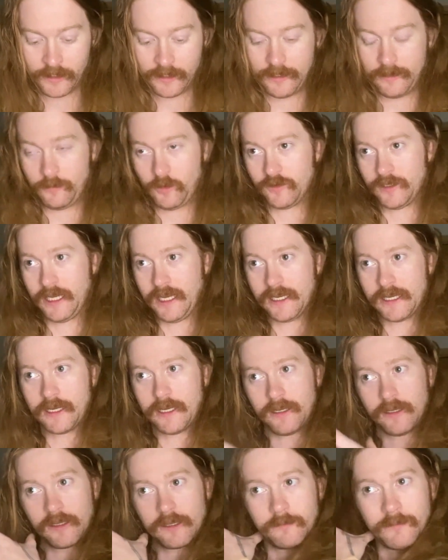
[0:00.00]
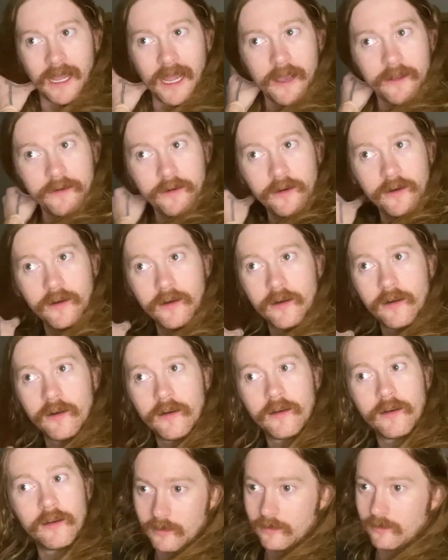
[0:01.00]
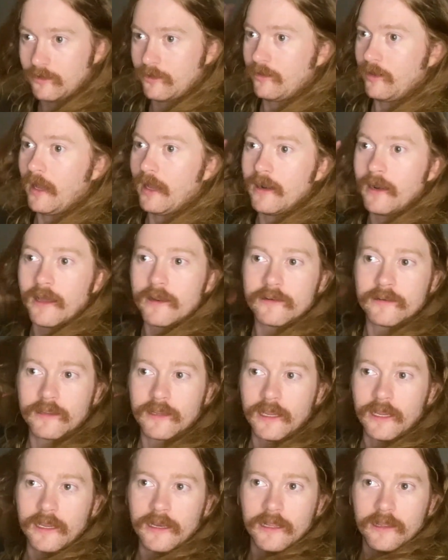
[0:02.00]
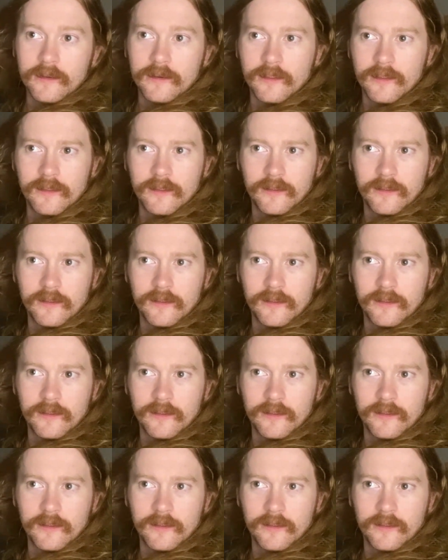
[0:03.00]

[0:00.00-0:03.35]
I'm going to take a binder and try not to get it.